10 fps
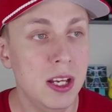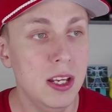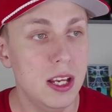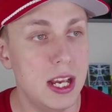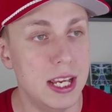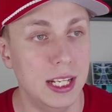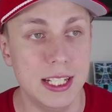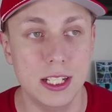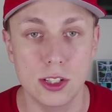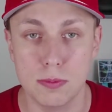and I need to
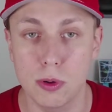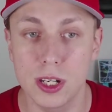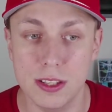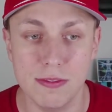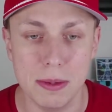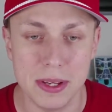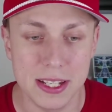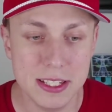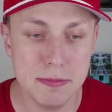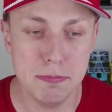look more into vMix,
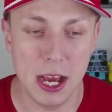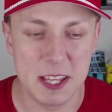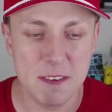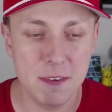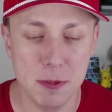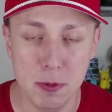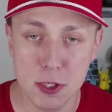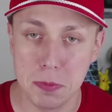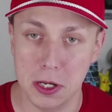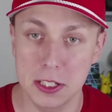but for the most
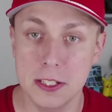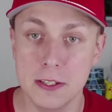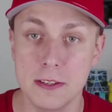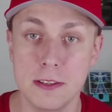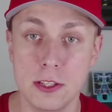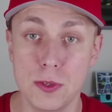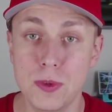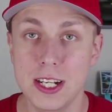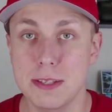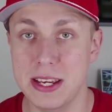part, you want to
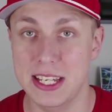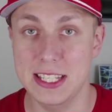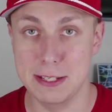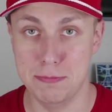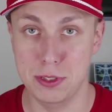make it simple.